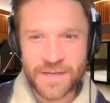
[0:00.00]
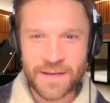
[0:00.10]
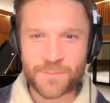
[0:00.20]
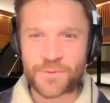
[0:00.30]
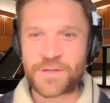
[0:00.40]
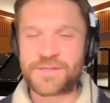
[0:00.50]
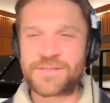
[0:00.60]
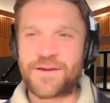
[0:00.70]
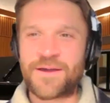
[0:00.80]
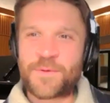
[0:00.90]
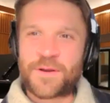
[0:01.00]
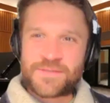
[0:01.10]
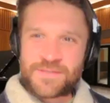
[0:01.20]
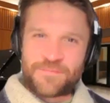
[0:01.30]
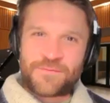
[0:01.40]
at a pretty good time here.
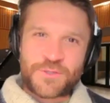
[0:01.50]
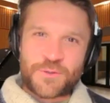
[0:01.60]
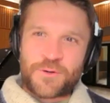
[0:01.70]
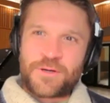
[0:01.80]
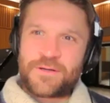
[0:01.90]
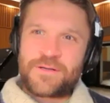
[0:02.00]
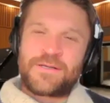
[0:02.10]
It's definitely shorter.